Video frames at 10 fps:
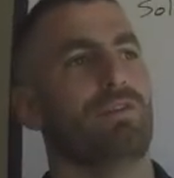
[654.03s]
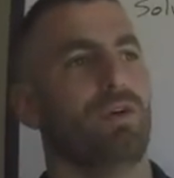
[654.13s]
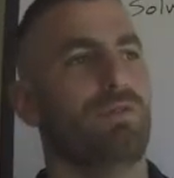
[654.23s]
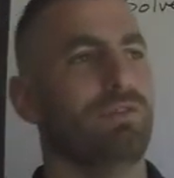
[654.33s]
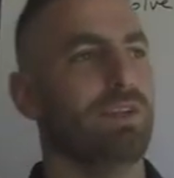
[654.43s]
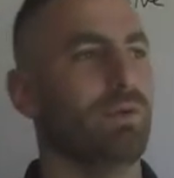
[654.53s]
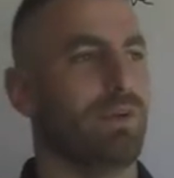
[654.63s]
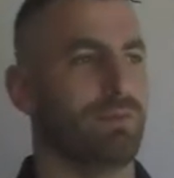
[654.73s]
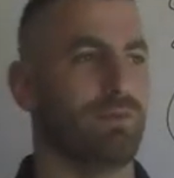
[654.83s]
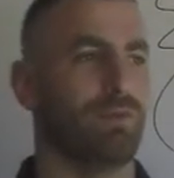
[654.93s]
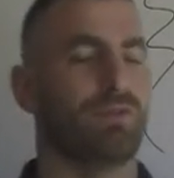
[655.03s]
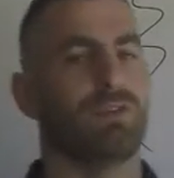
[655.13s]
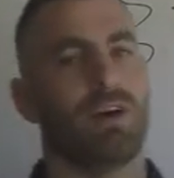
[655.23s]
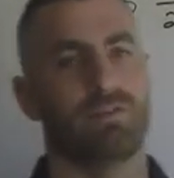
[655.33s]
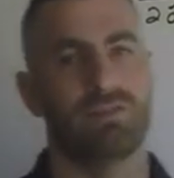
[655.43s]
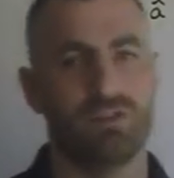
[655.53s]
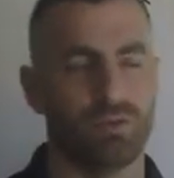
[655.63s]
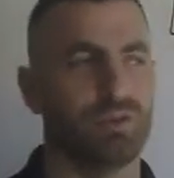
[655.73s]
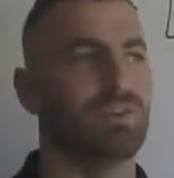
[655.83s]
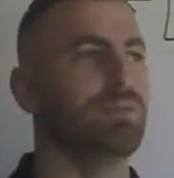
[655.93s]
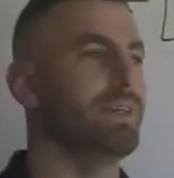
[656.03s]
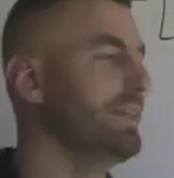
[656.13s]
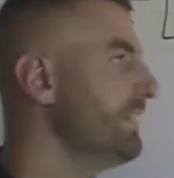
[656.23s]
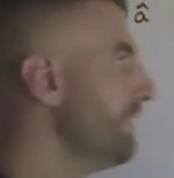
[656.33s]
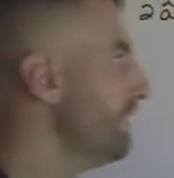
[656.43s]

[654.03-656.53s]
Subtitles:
So hopefully we're some sort of trough, visually speaking.